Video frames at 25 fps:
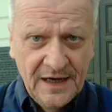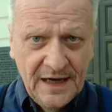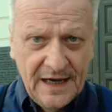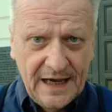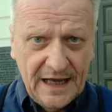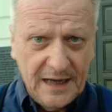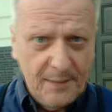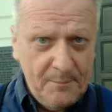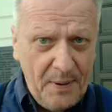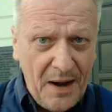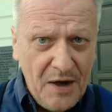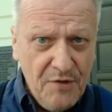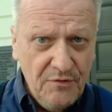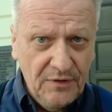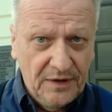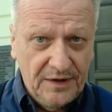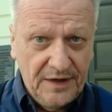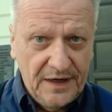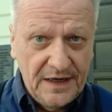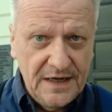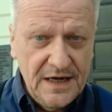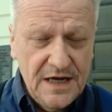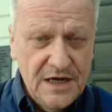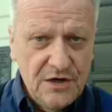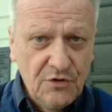and
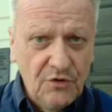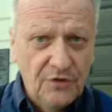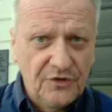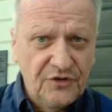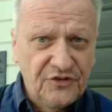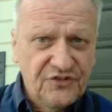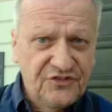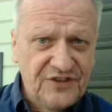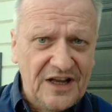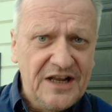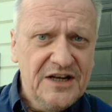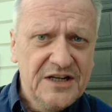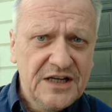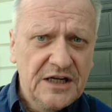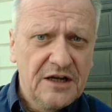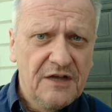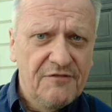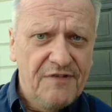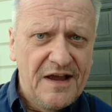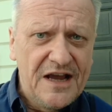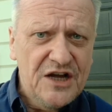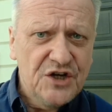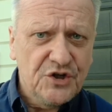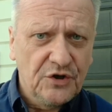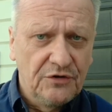apparently he got a standing
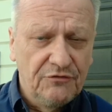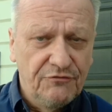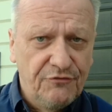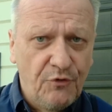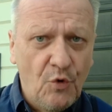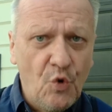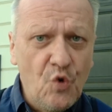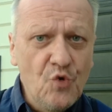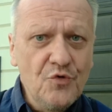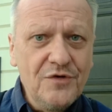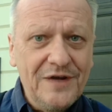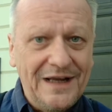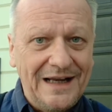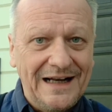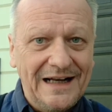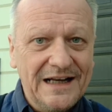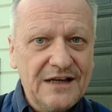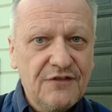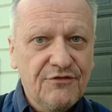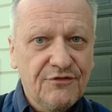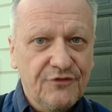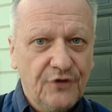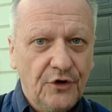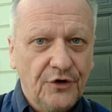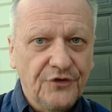ovation for nearly
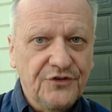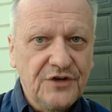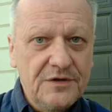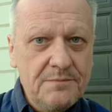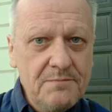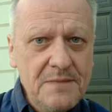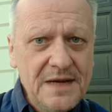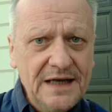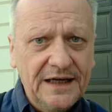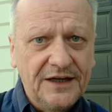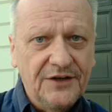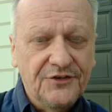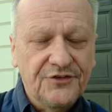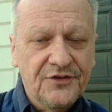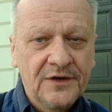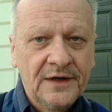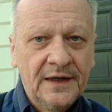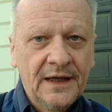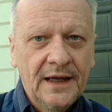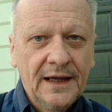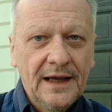30 minutes,